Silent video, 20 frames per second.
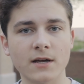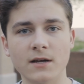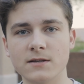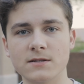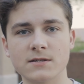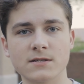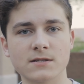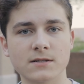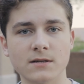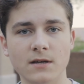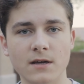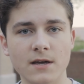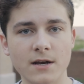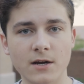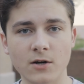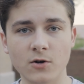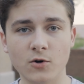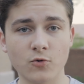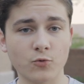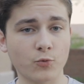It's an
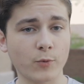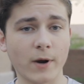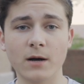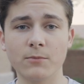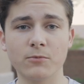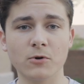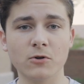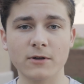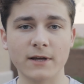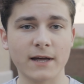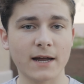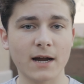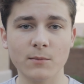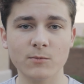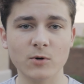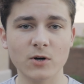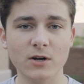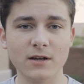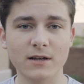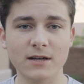incredible
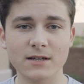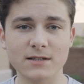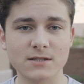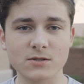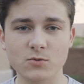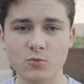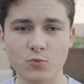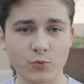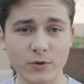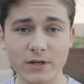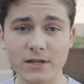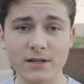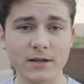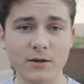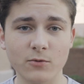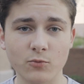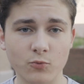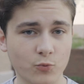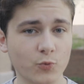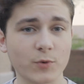camera. It's
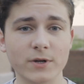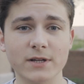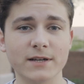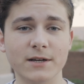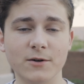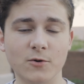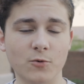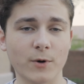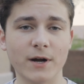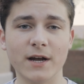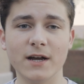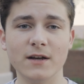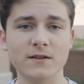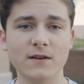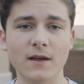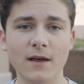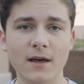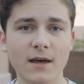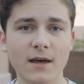really, really great.